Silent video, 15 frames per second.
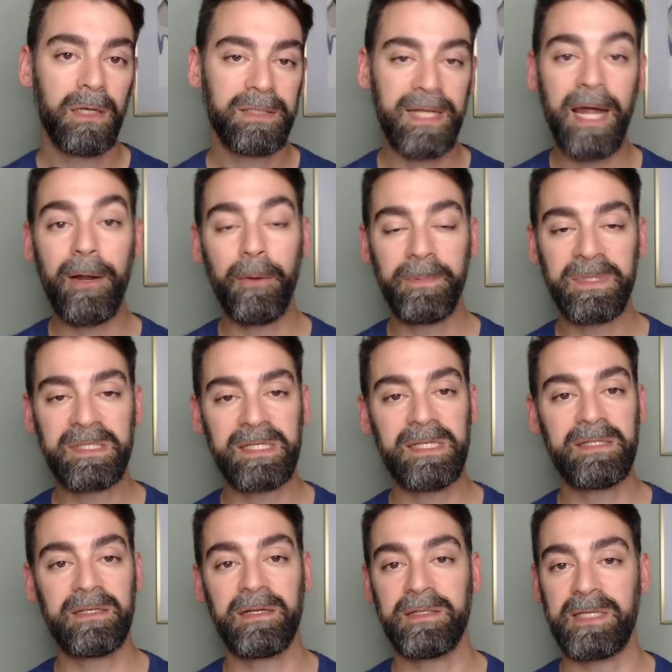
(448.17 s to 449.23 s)
It's not open
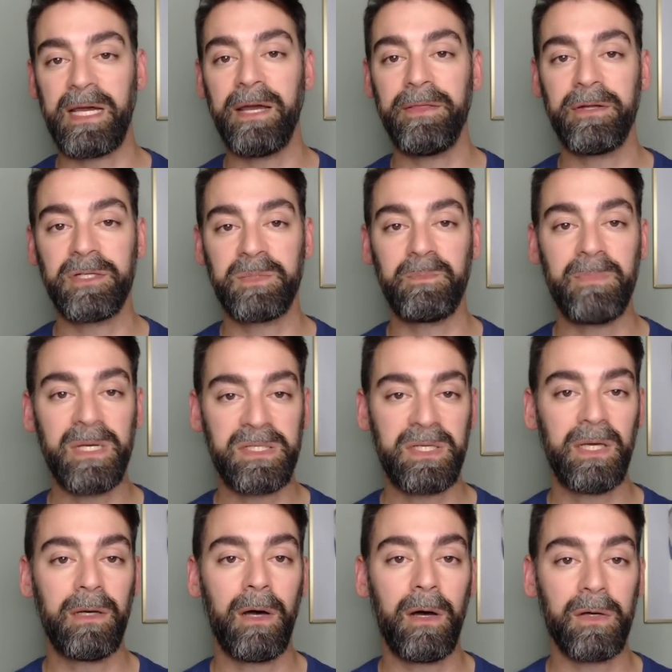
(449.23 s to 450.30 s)
season on Zion. They're just
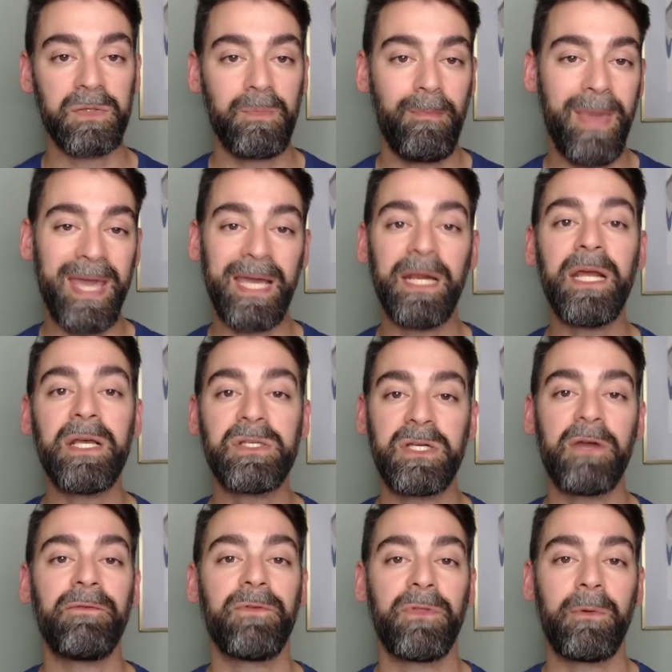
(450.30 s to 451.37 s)
missing calls. Make it
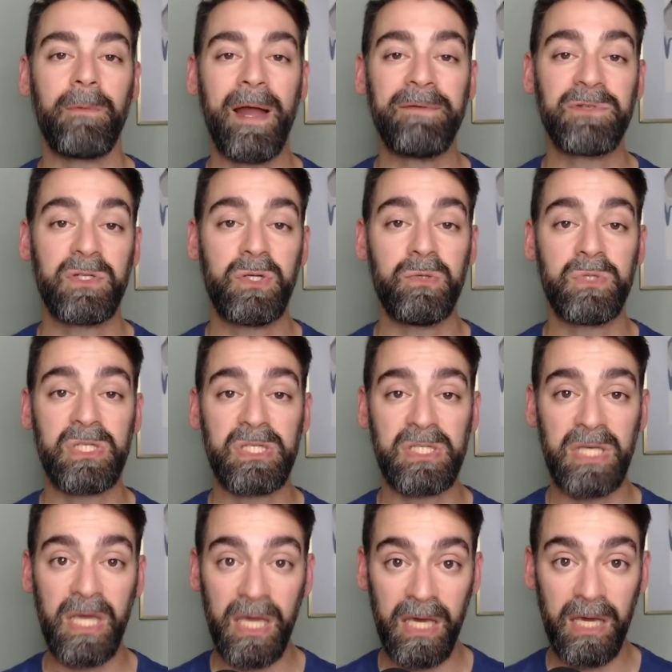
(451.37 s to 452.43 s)
easier for the refs to
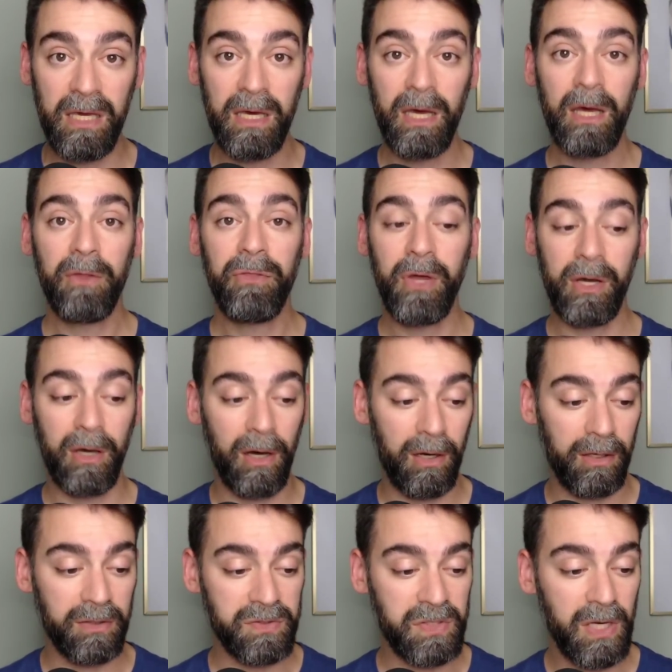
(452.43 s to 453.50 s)
see the
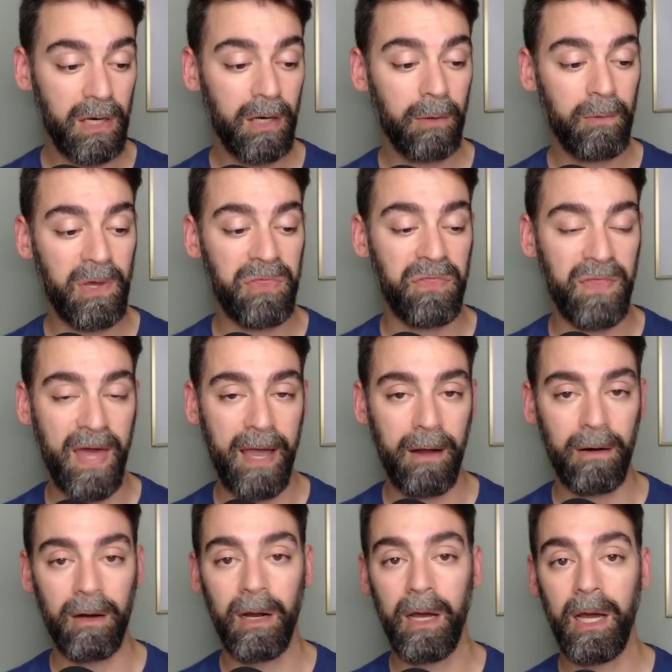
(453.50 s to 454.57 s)
calls with
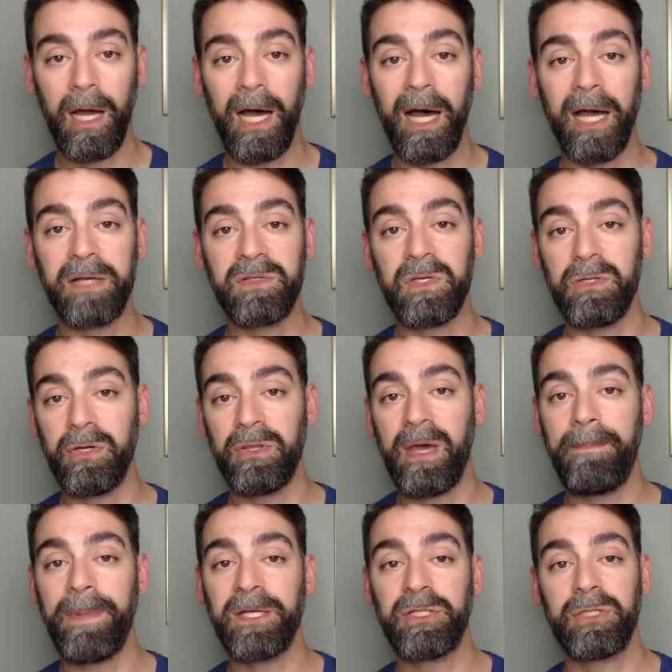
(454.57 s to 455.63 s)
their eyes. You do
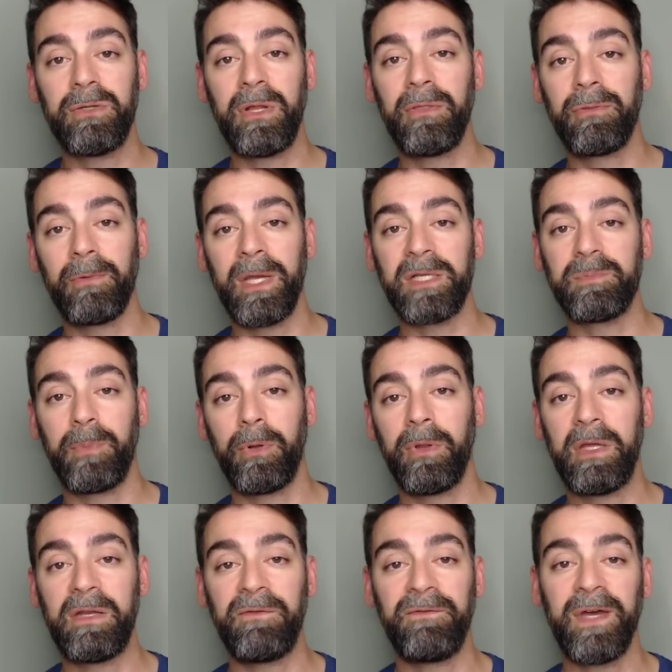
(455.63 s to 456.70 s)
that by shooting threes,
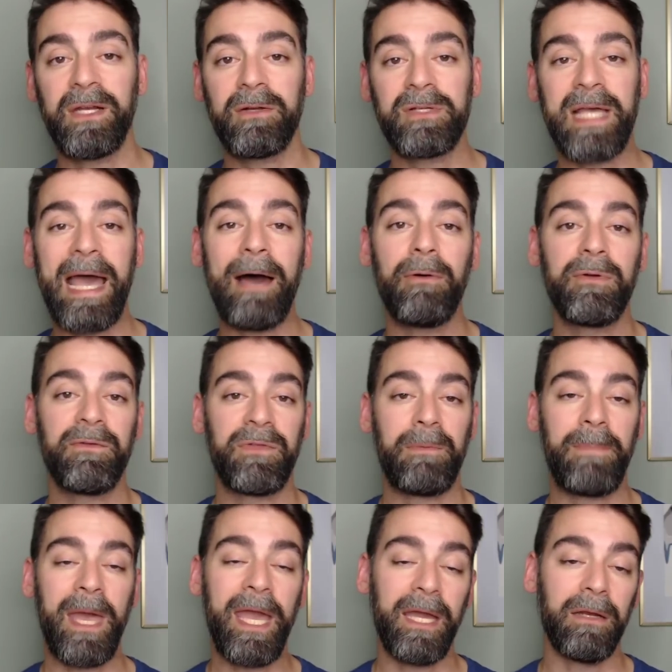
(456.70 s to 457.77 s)
pulling defenders out of the
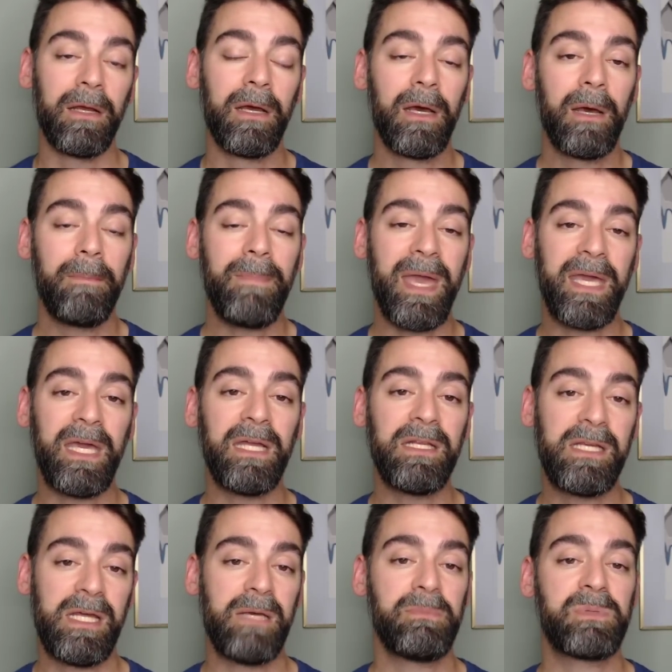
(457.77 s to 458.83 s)
paint,
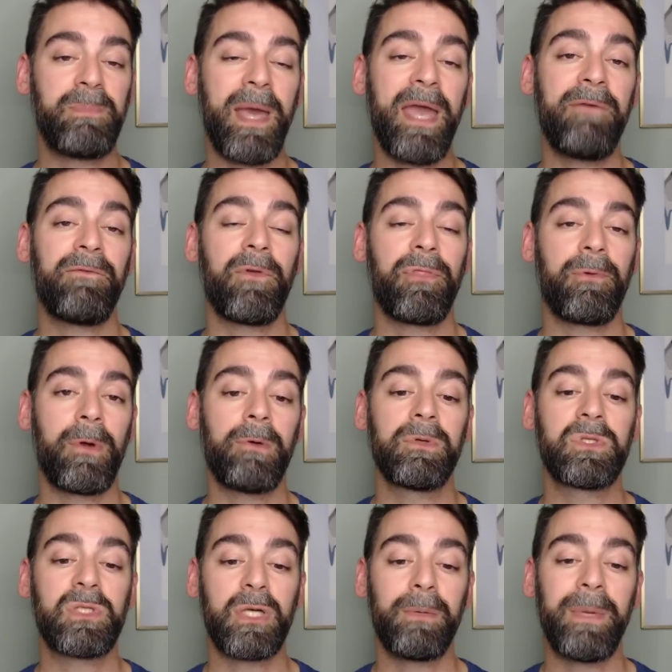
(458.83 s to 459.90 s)
making teams pay for
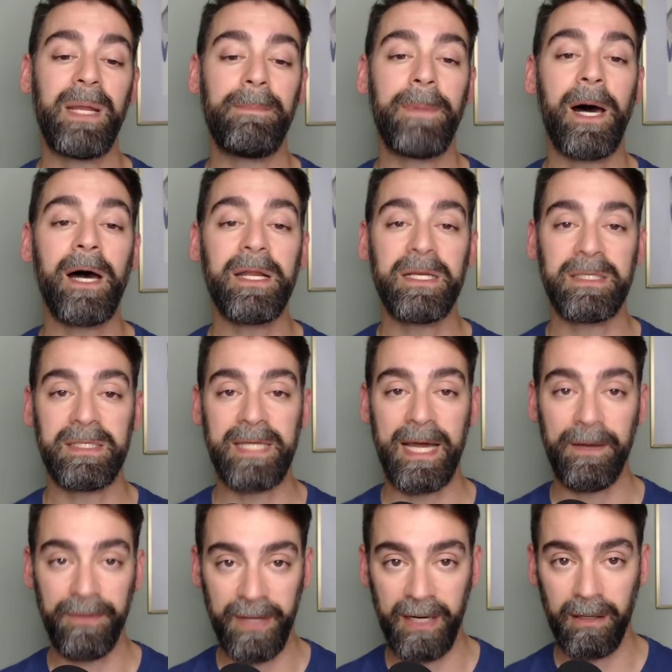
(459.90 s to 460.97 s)
throwing so many bodies
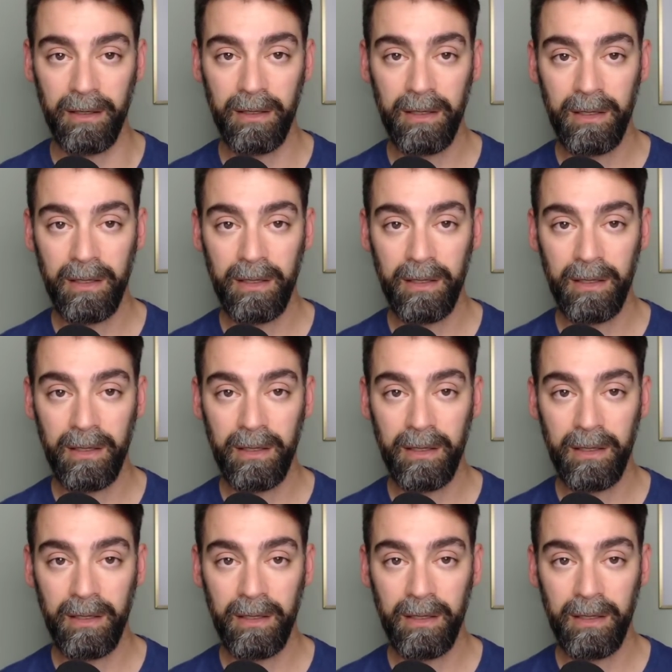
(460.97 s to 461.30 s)
down there.